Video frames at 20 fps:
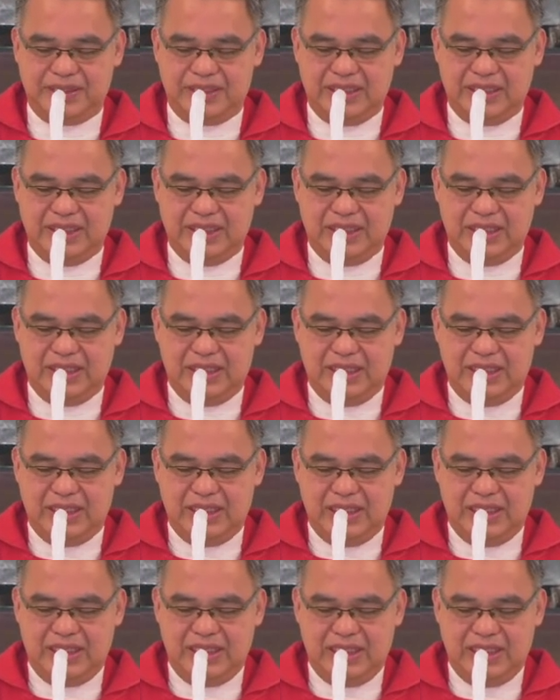
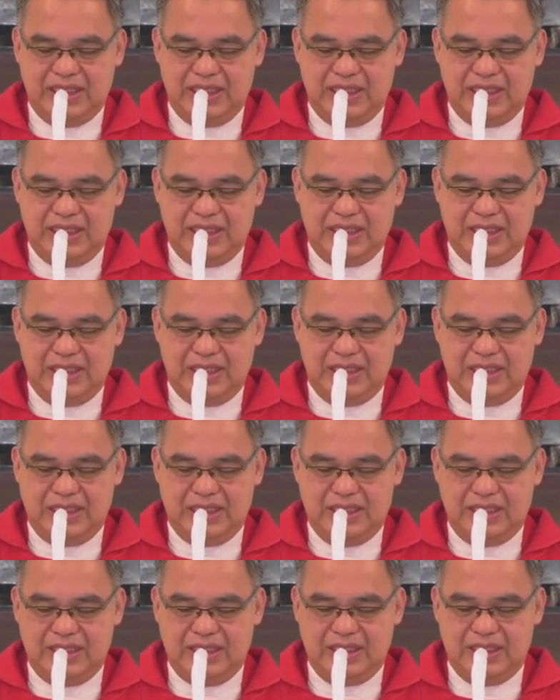
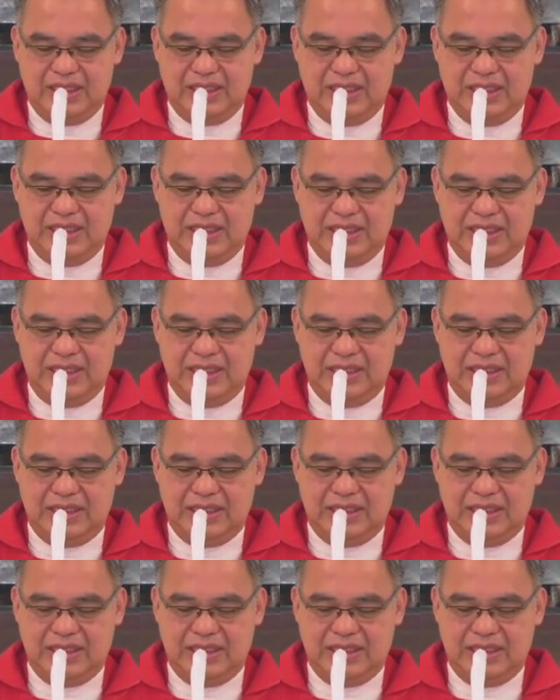(no one is talking)